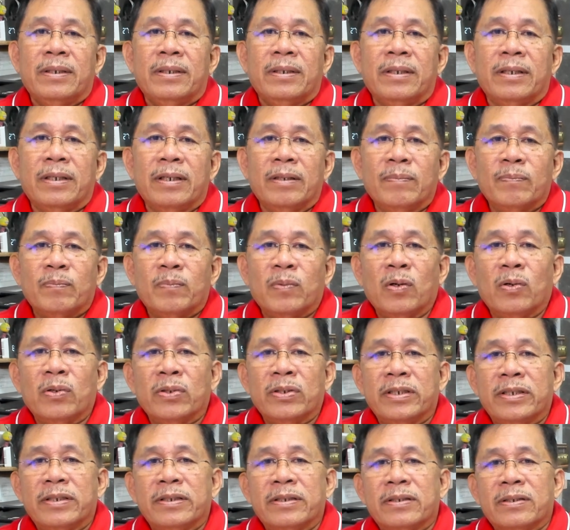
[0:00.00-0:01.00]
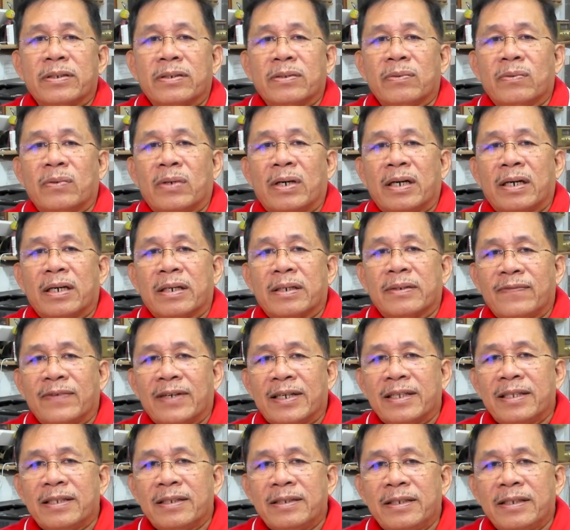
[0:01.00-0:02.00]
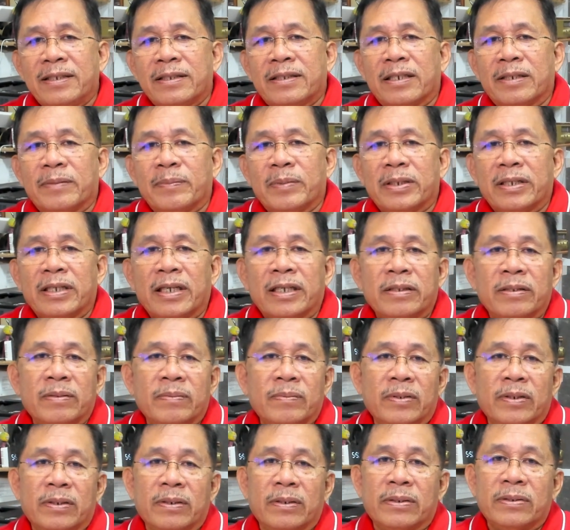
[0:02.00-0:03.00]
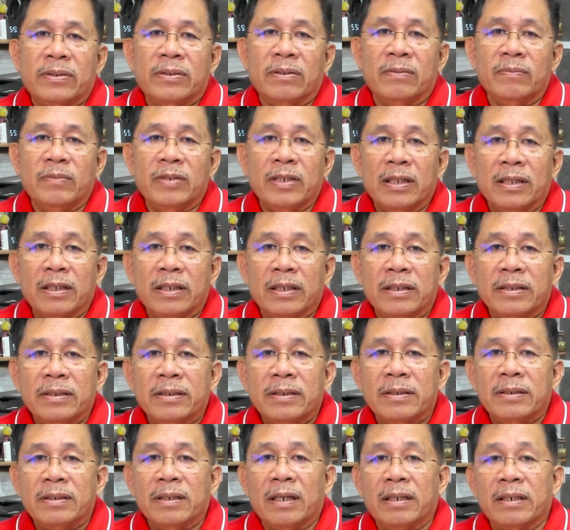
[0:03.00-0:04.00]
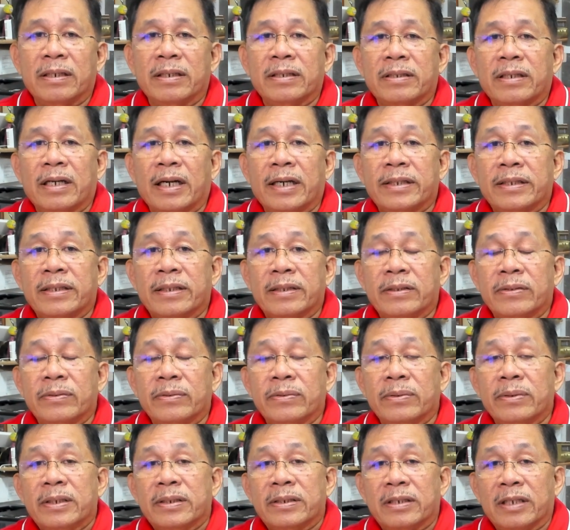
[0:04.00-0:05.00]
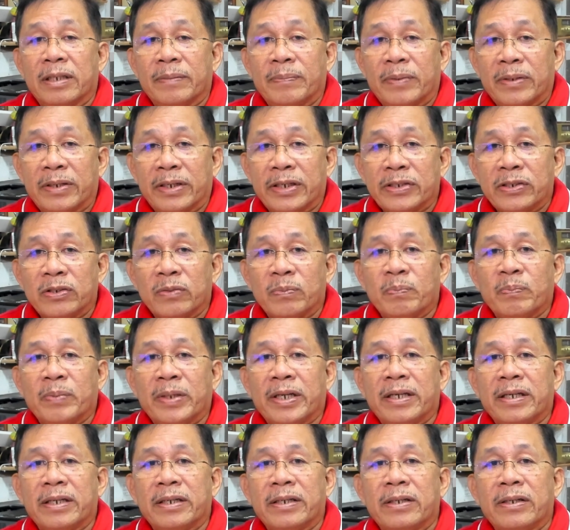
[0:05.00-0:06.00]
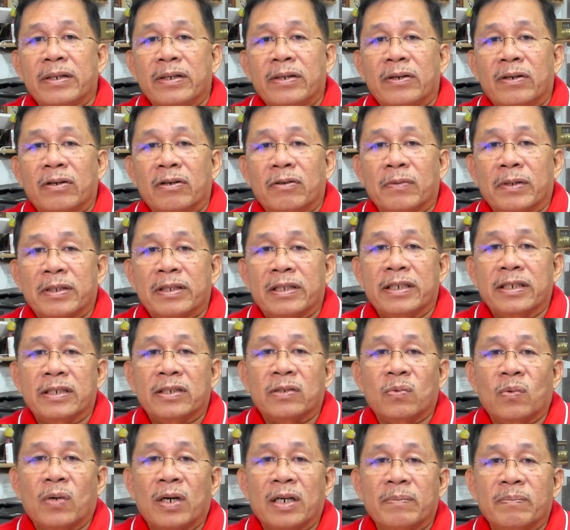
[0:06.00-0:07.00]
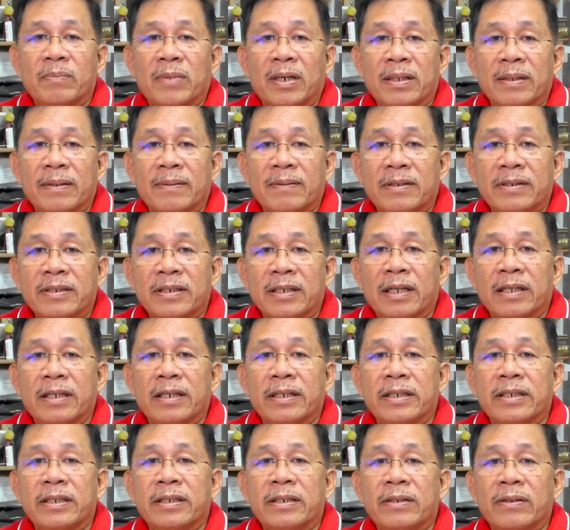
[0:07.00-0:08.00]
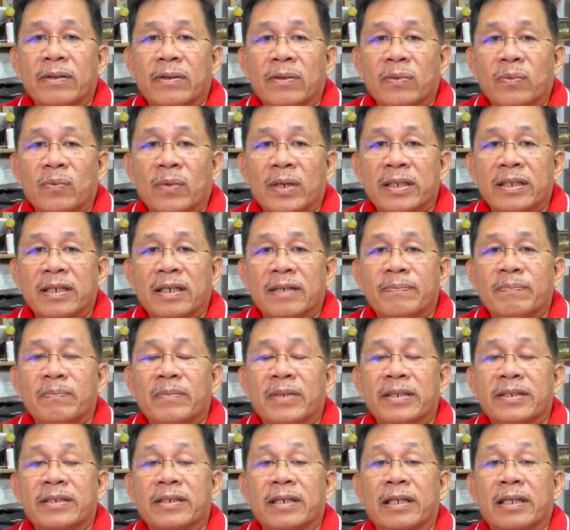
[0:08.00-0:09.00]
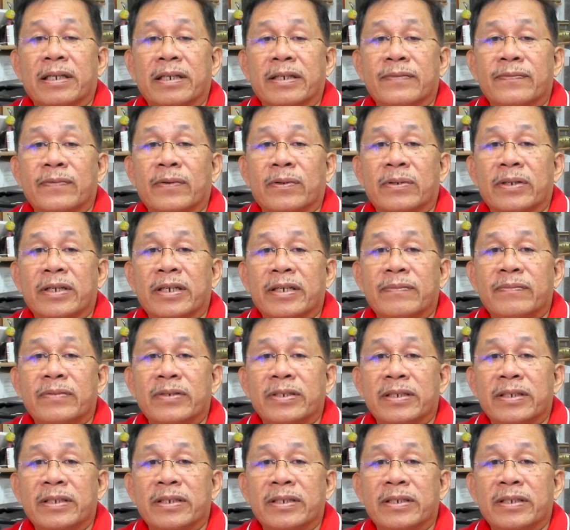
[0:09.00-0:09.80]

Employees who are validly terminated because of illness are entitled to separation pay of at least 1 month salary or 1/2 month salary for every